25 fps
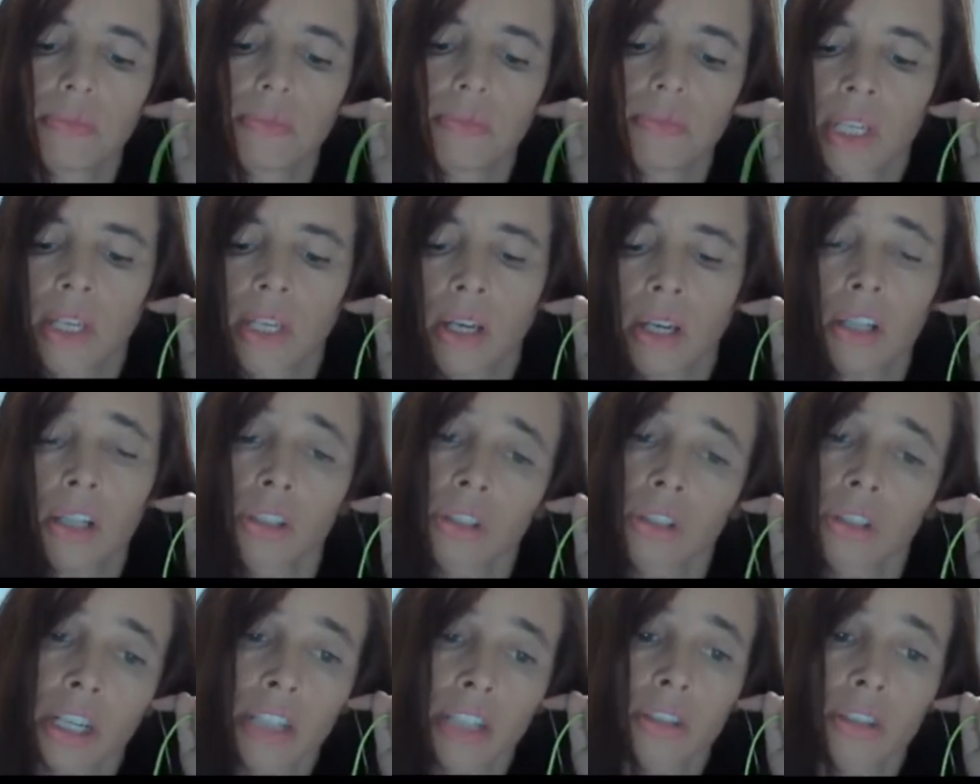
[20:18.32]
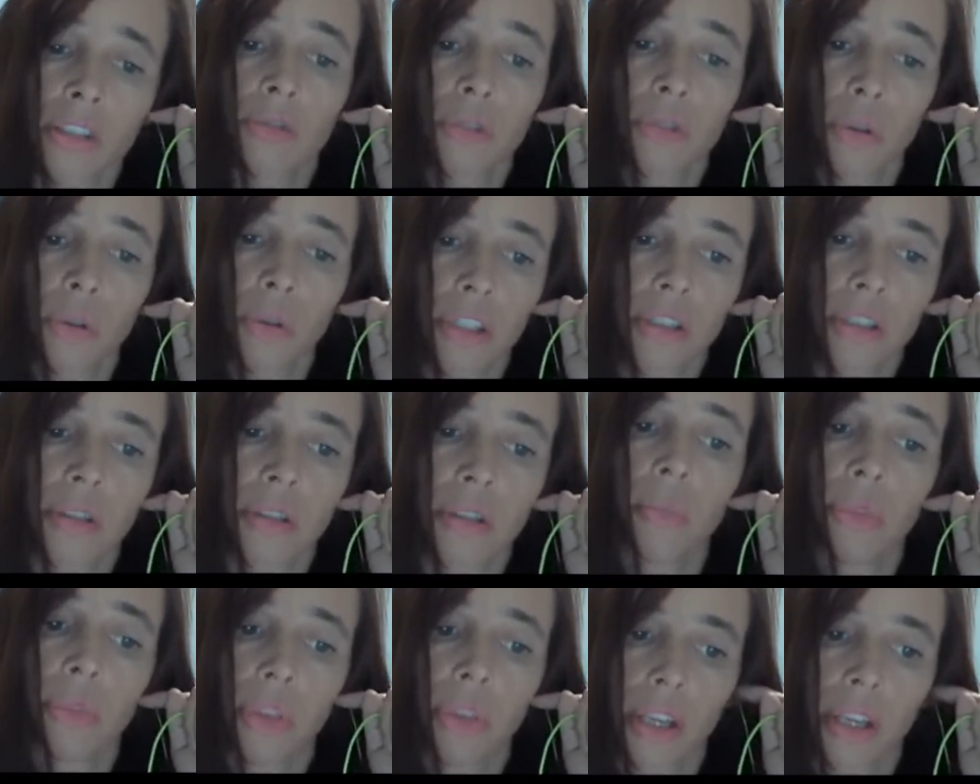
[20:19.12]
So that's, of course,
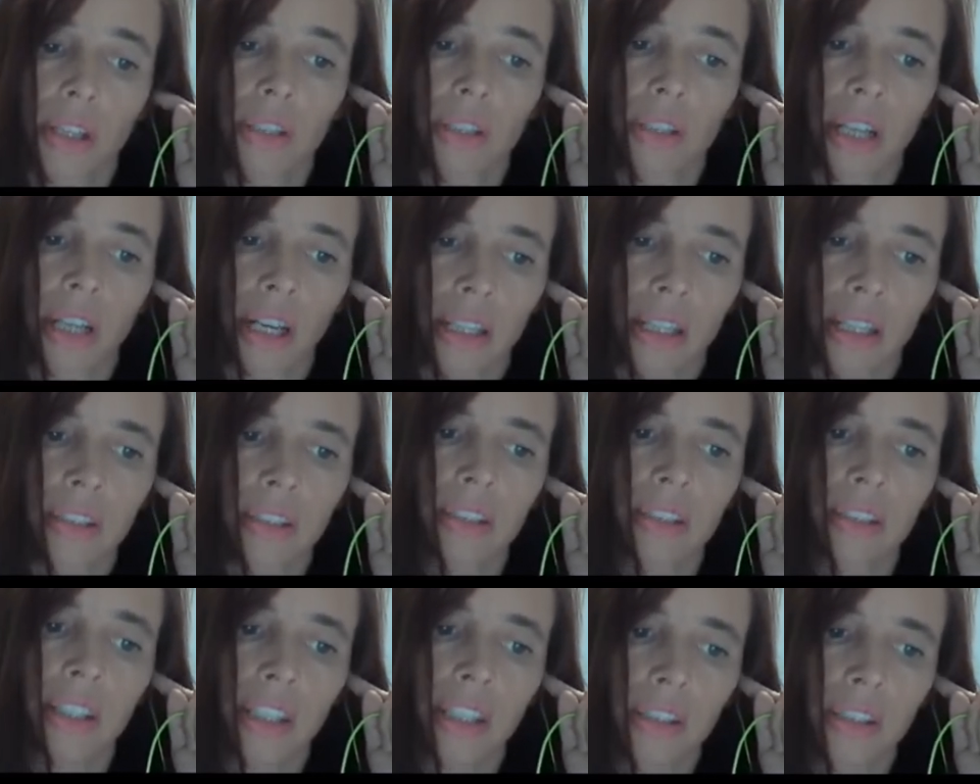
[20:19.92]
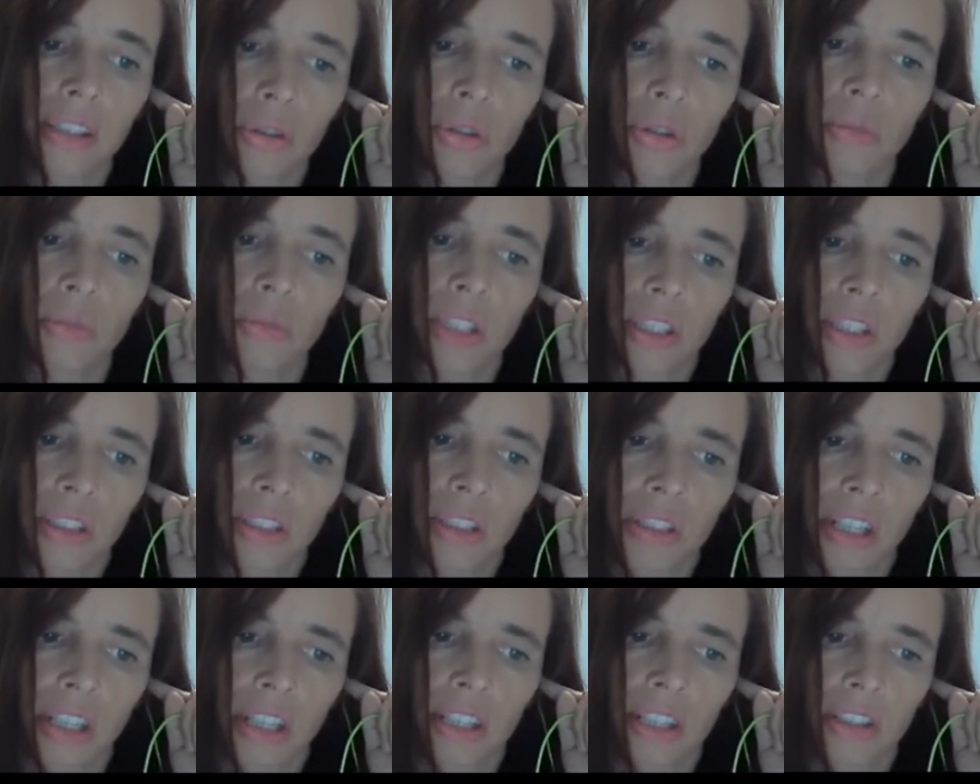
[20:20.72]
something that needs to be
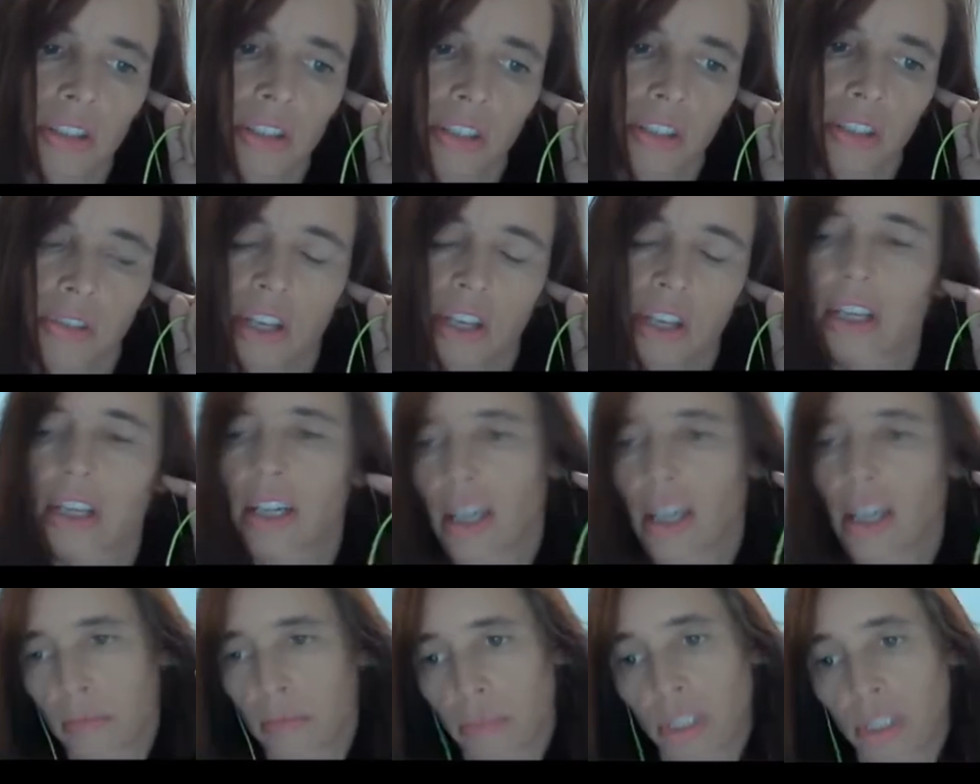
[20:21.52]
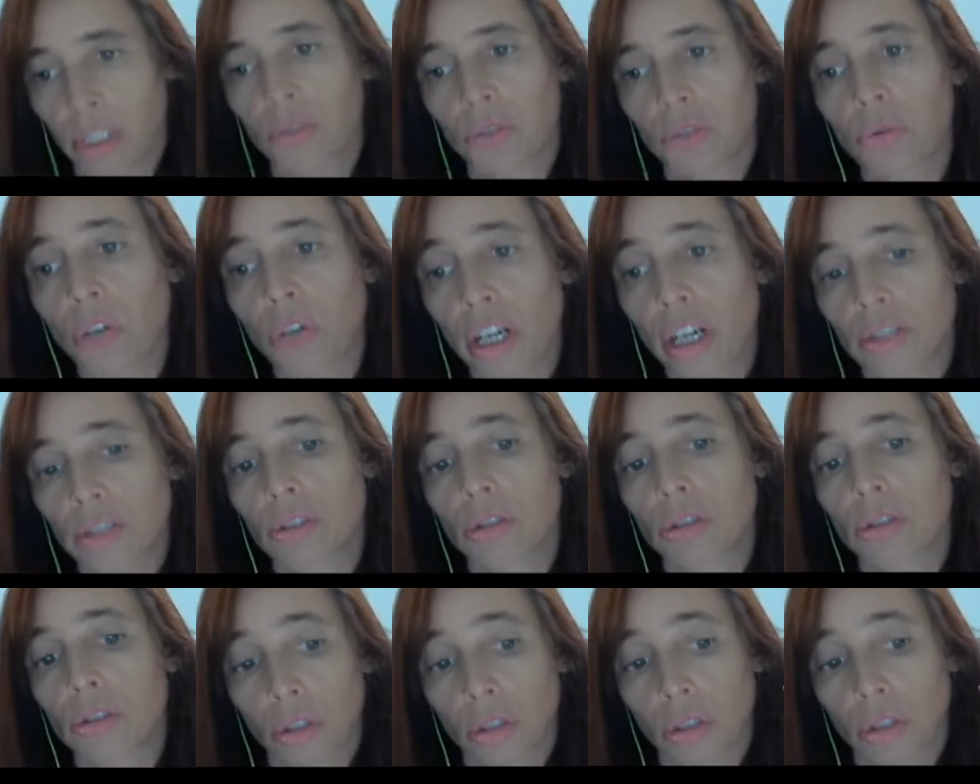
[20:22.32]
discussed if that can be the right
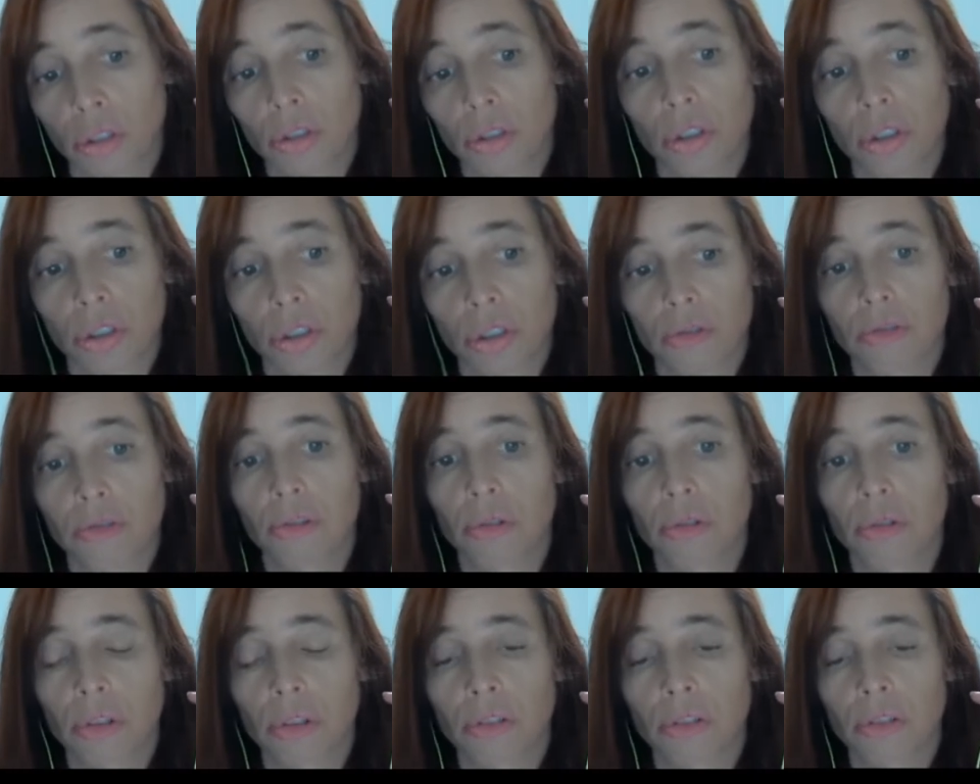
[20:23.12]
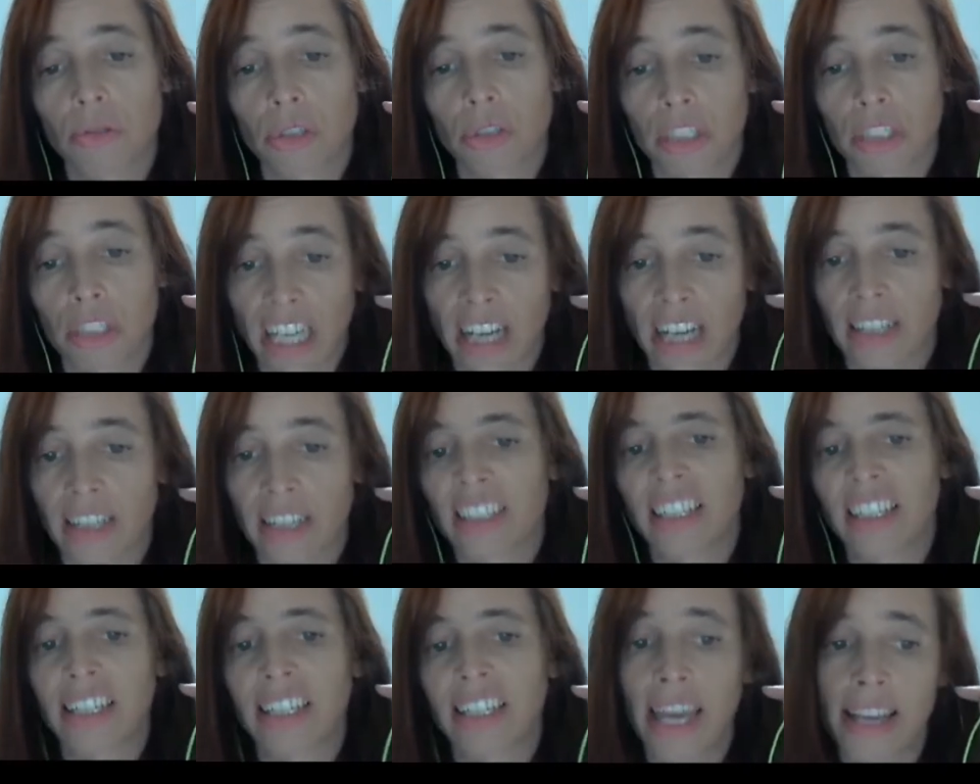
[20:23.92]
solution for
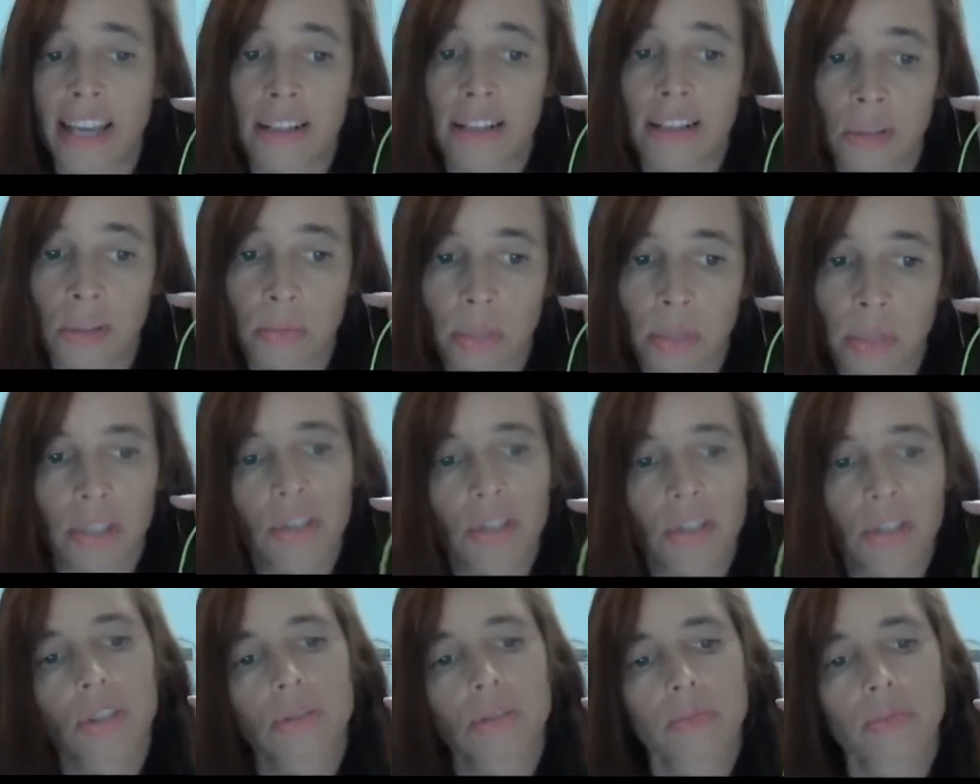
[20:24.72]
tackling hate speech.